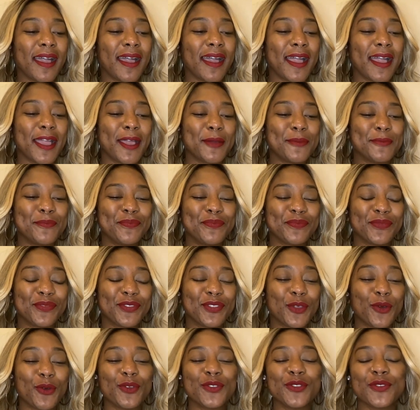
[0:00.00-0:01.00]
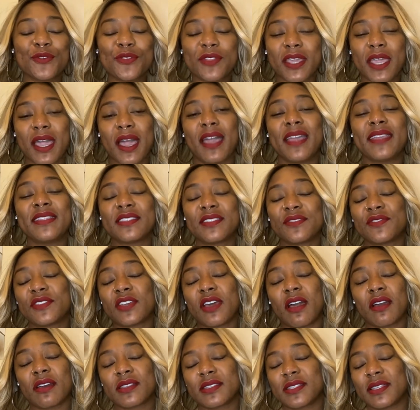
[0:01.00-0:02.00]
um, those are the kinds of
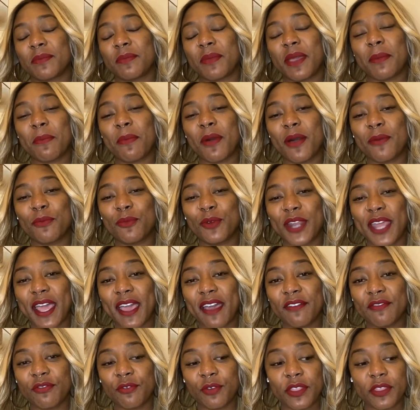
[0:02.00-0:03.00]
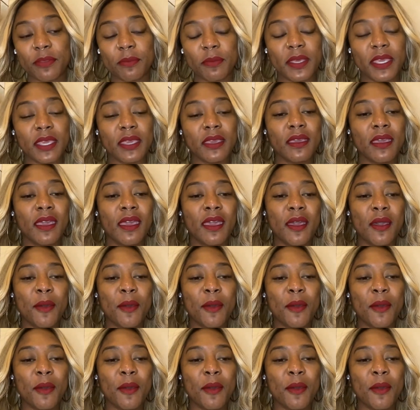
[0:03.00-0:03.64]
talks that my mom would have with me